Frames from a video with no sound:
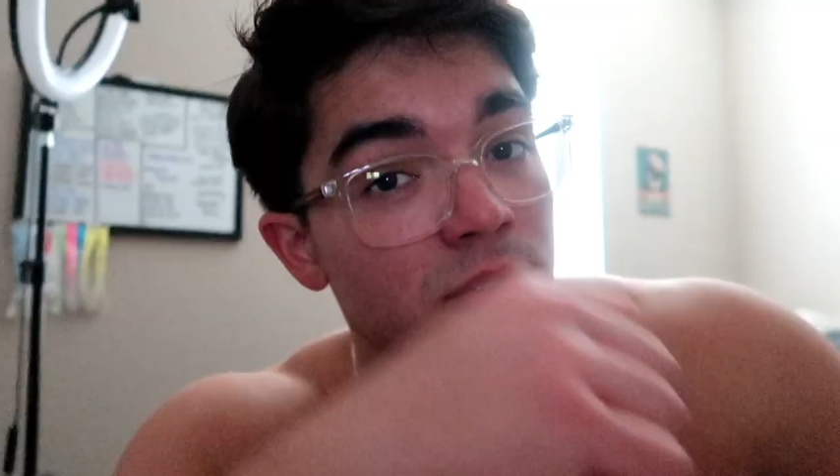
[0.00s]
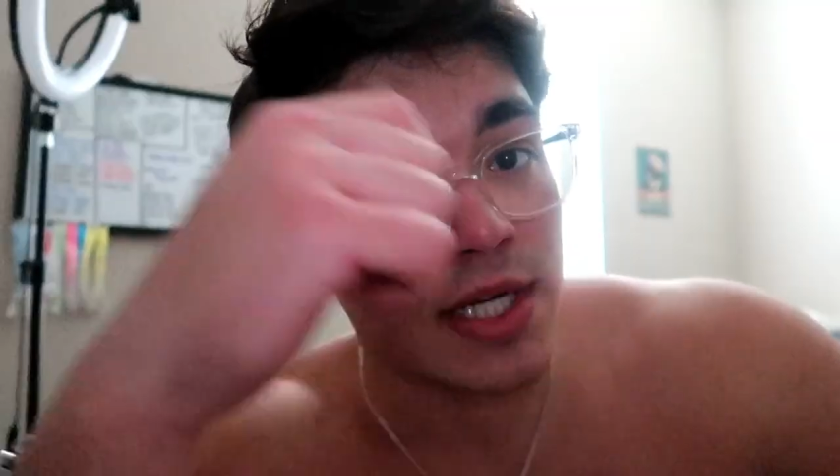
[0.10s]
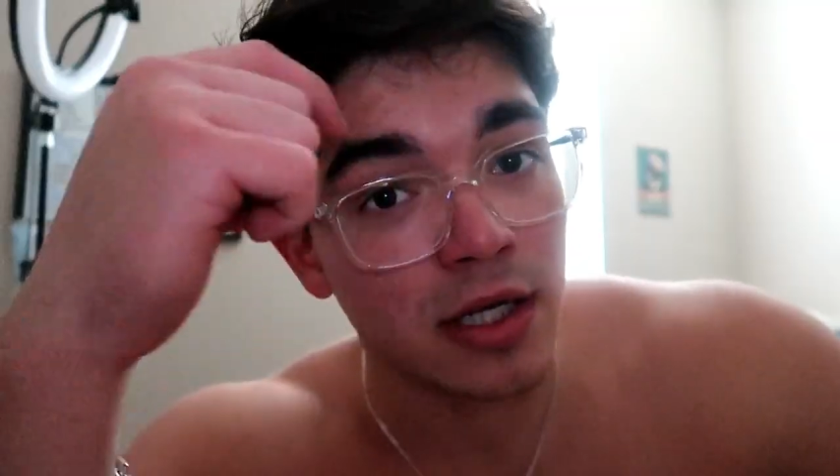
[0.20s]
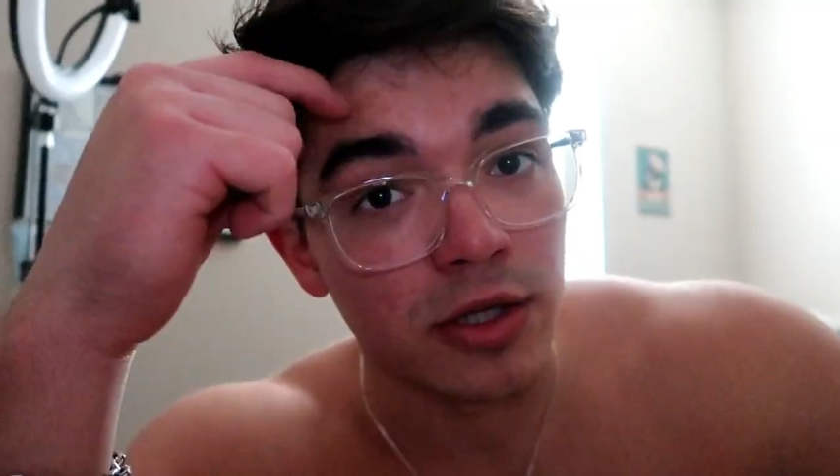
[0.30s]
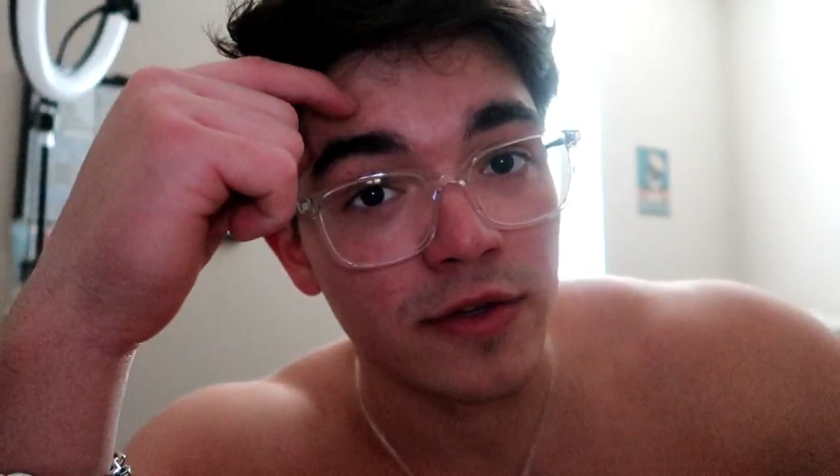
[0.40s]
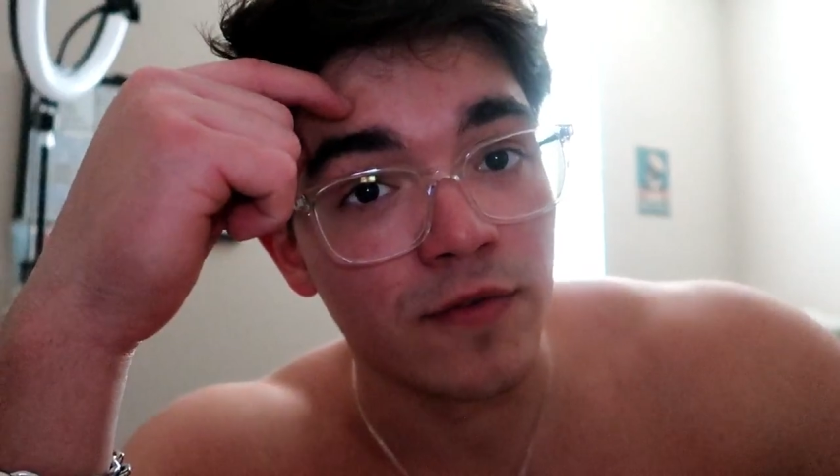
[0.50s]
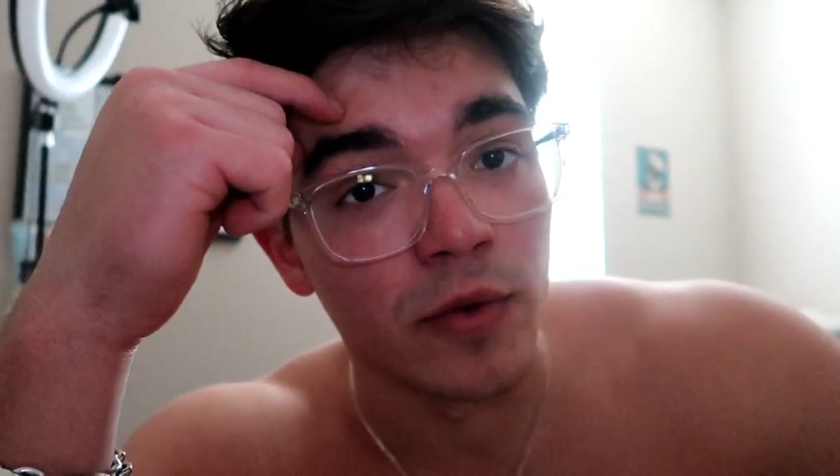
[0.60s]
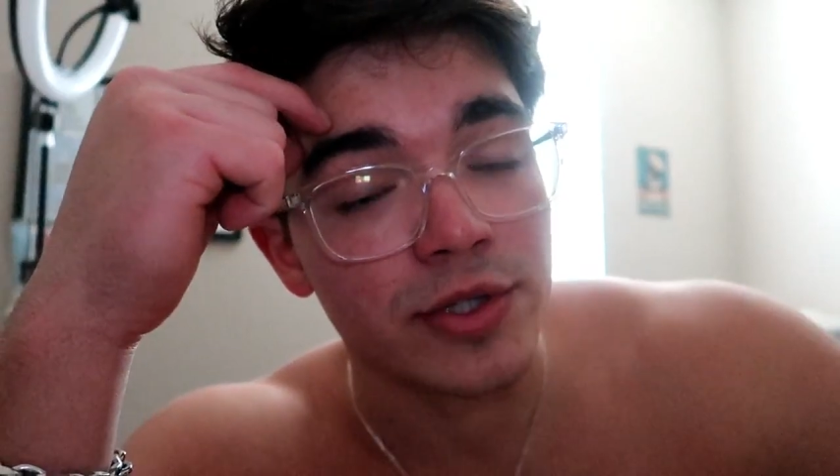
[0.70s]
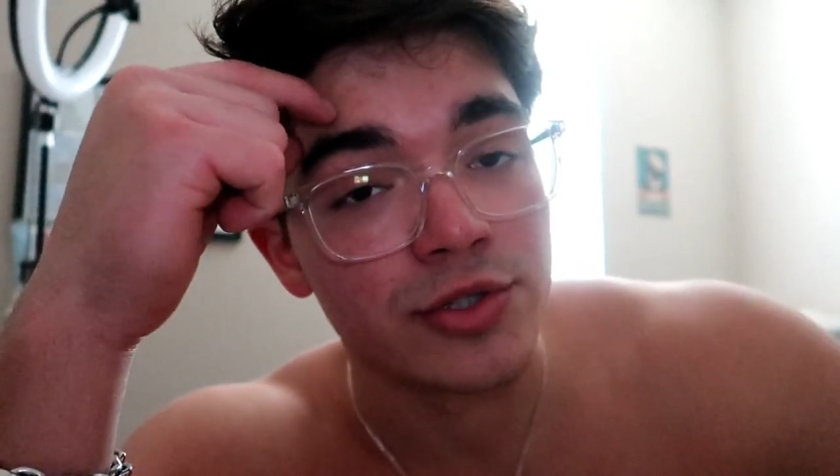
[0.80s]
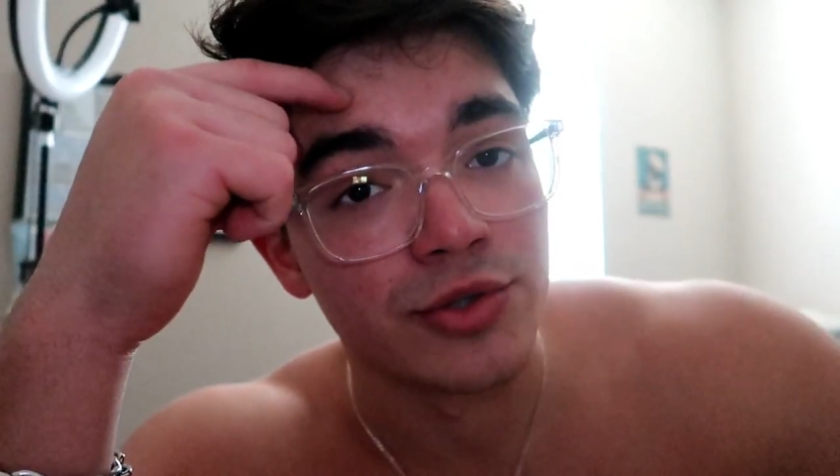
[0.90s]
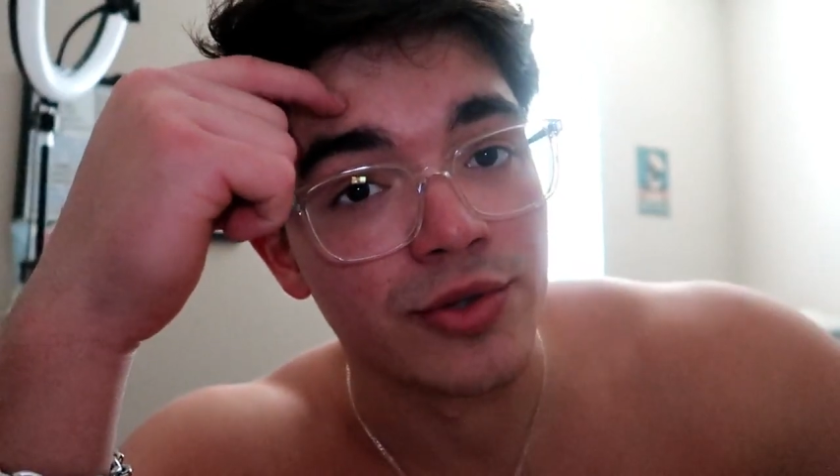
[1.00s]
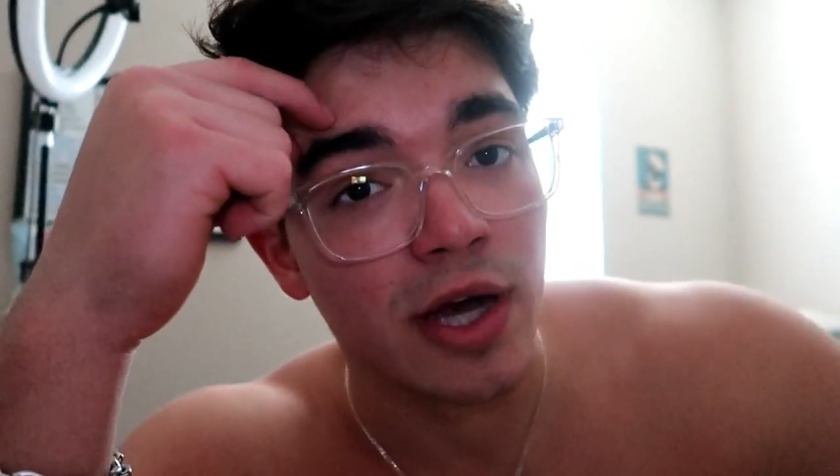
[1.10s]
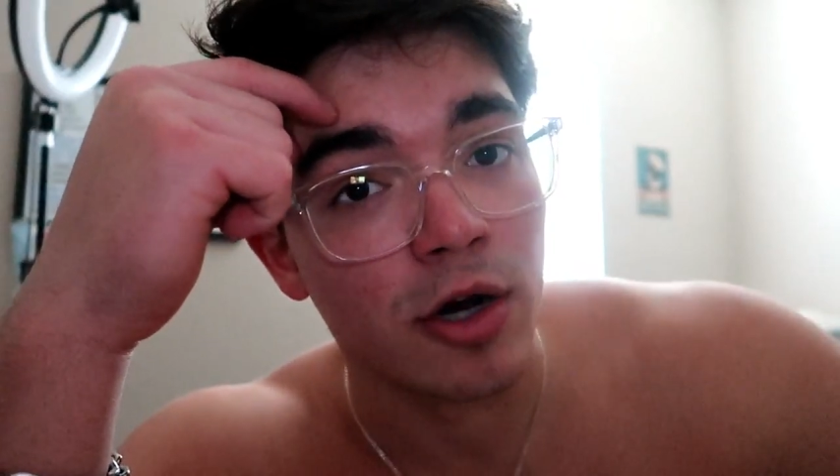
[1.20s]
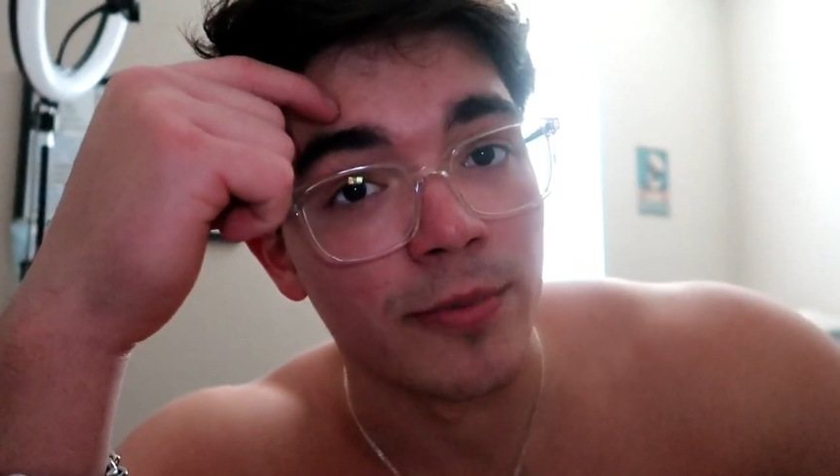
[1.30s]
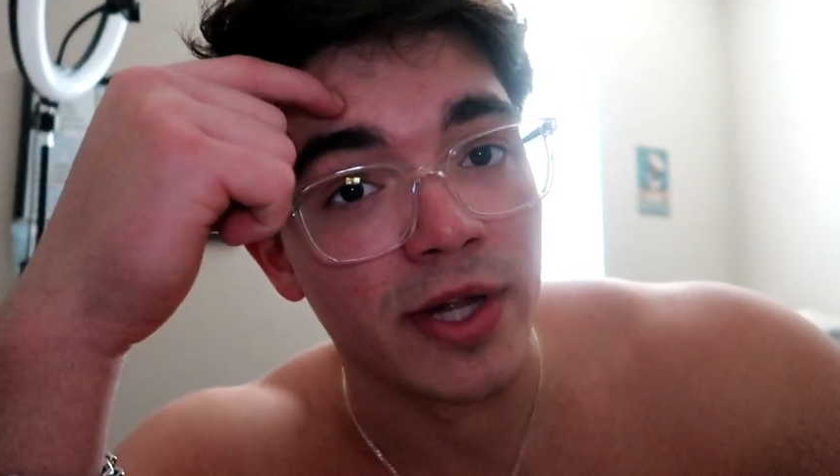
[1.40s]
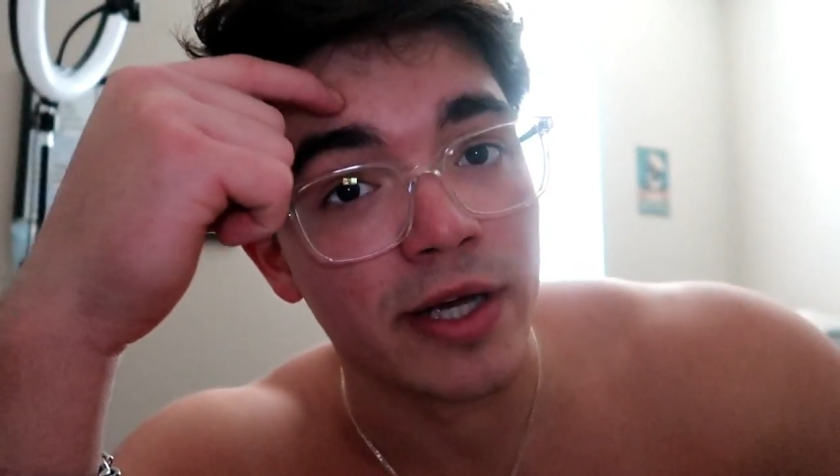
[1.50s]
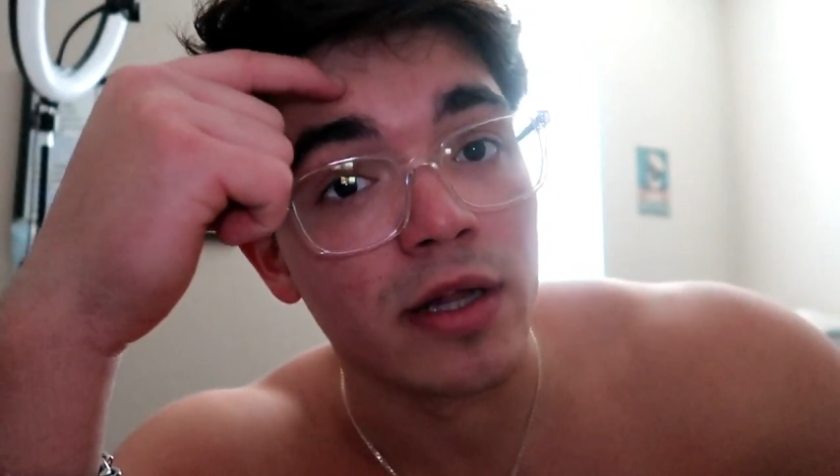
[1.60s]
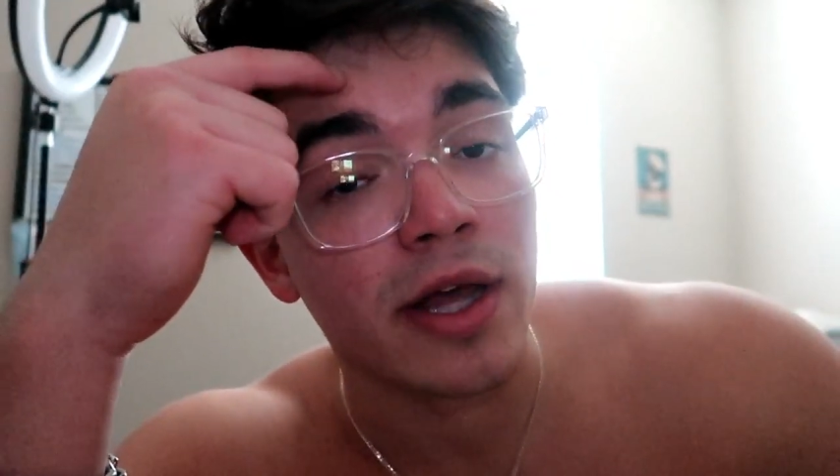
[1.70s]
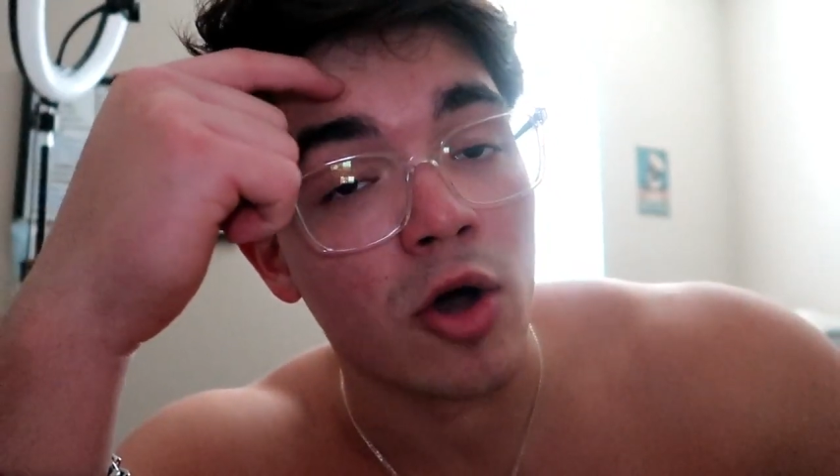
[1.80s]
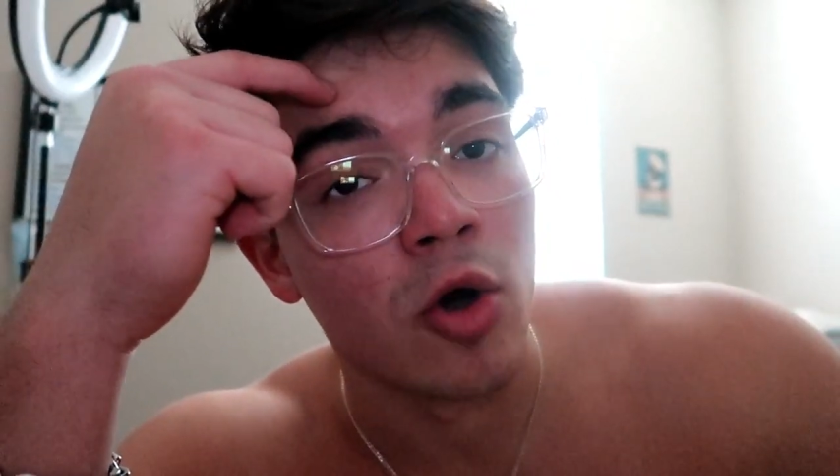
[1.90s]
I was kind of looking forward to that arm
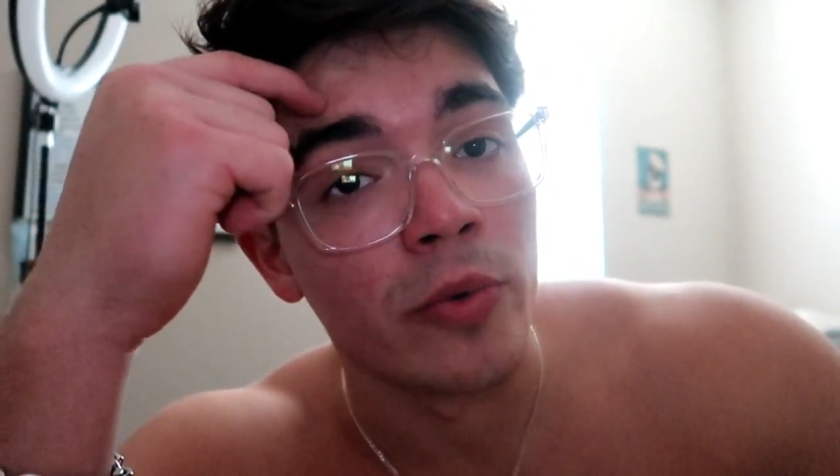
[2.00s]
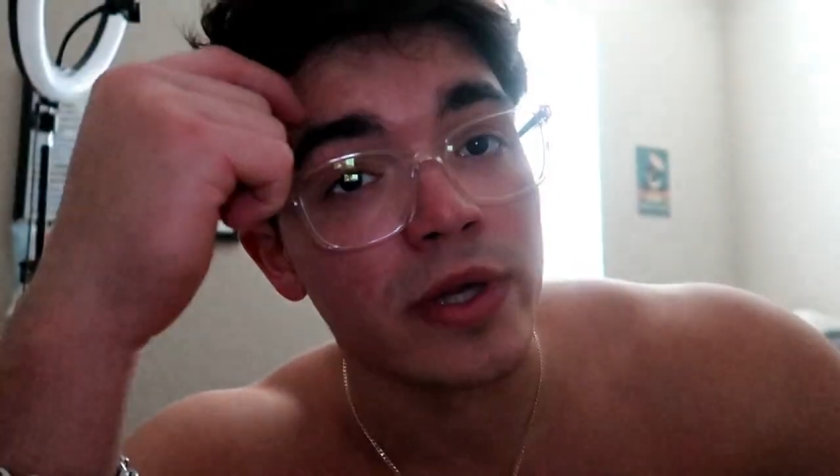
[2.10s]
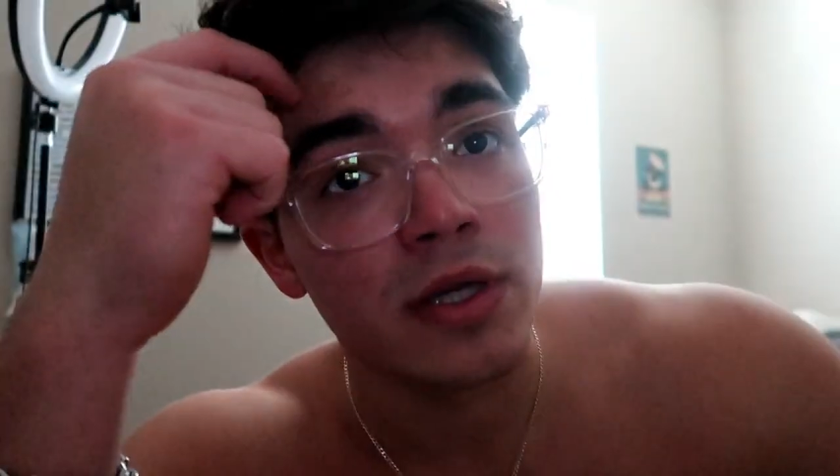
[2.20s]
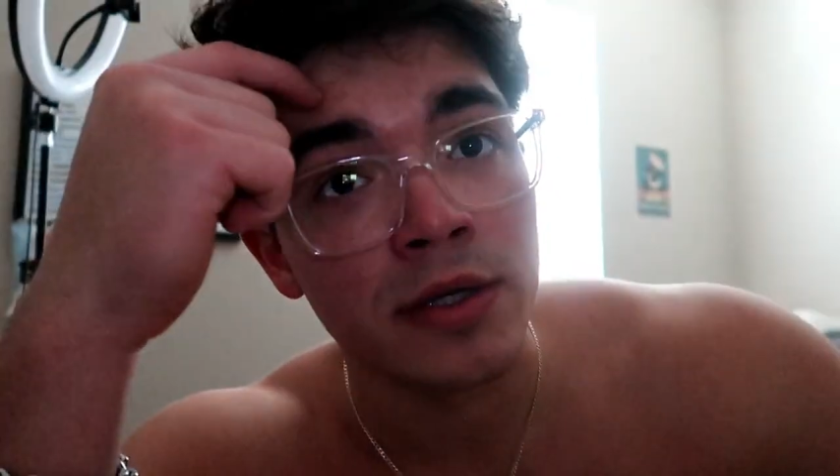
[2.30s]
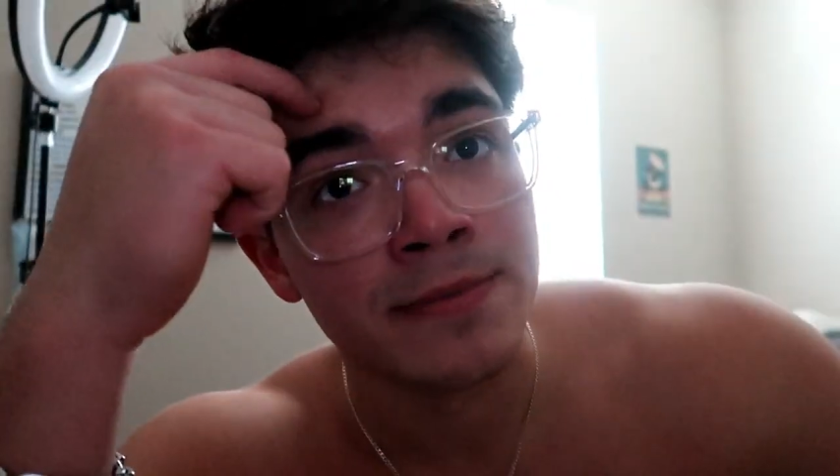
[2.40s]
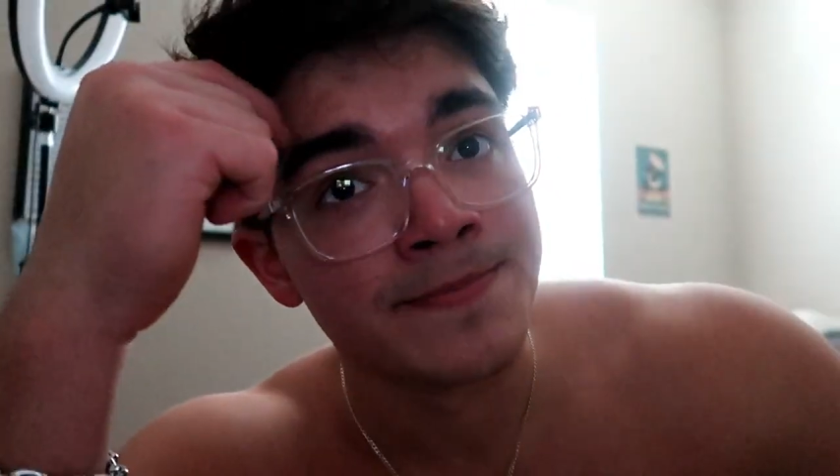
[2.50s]
day, like, all week.